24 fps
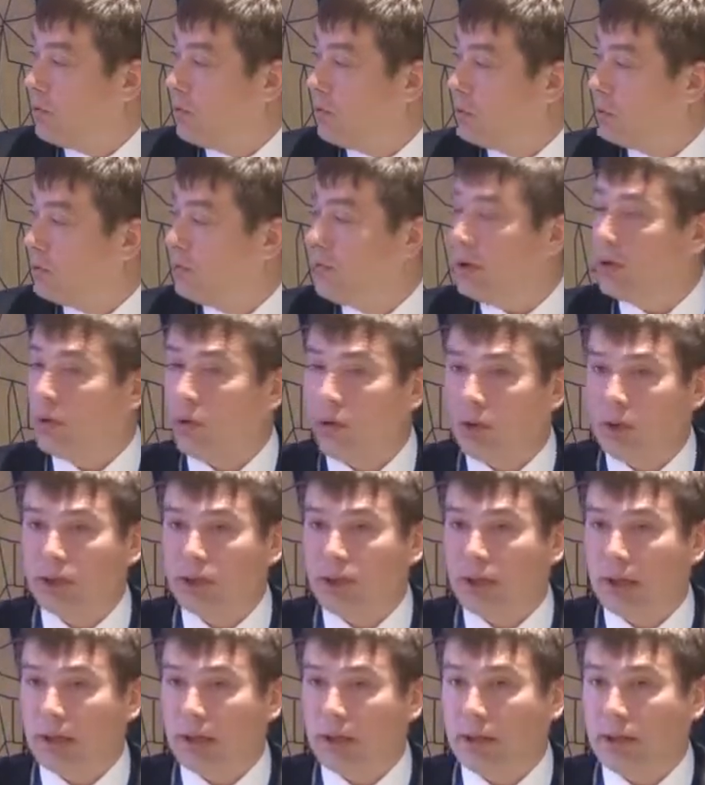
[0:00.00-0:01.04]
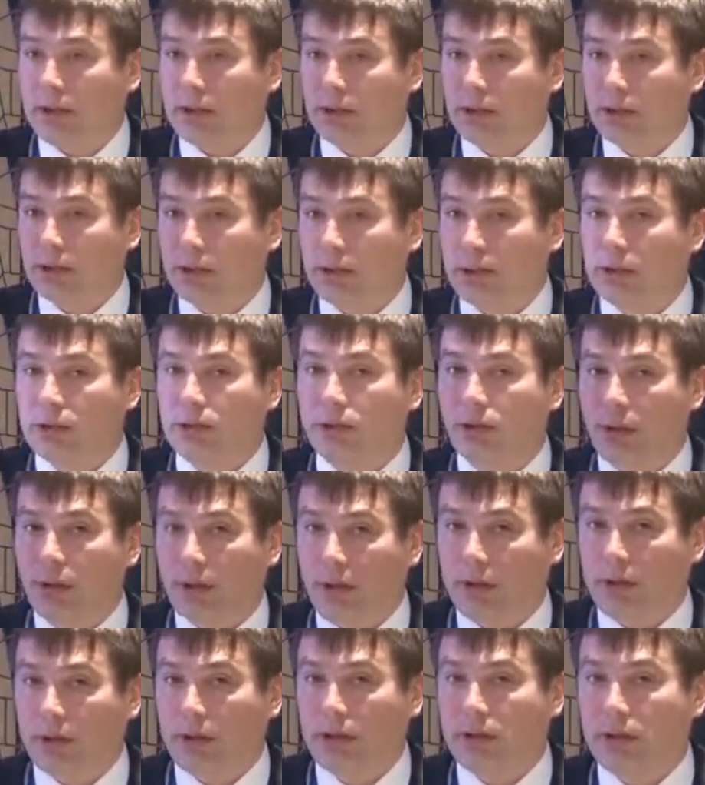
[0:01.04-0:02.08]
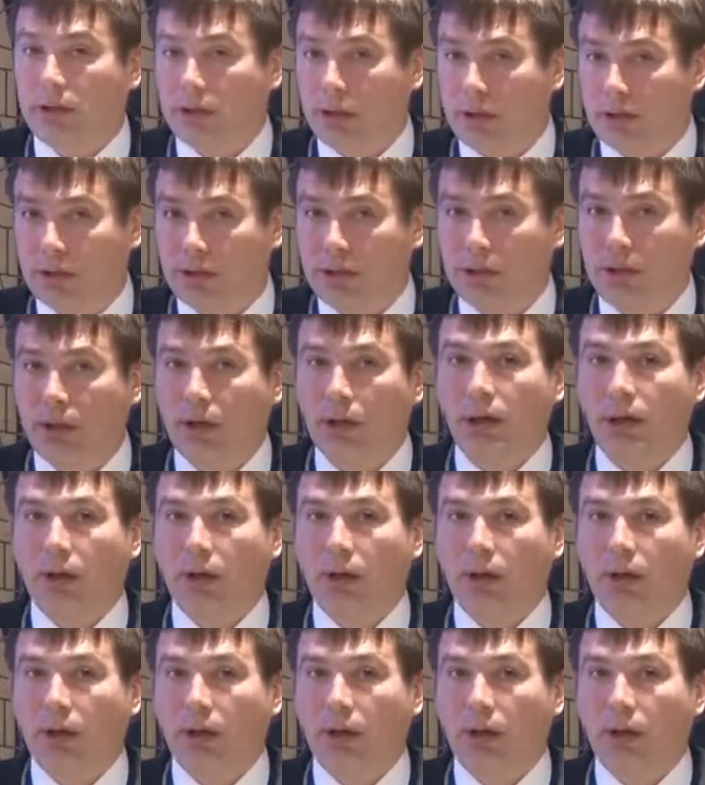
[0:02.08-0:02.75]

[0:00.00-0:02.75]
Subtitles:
sphenoid sinus isolated cyst,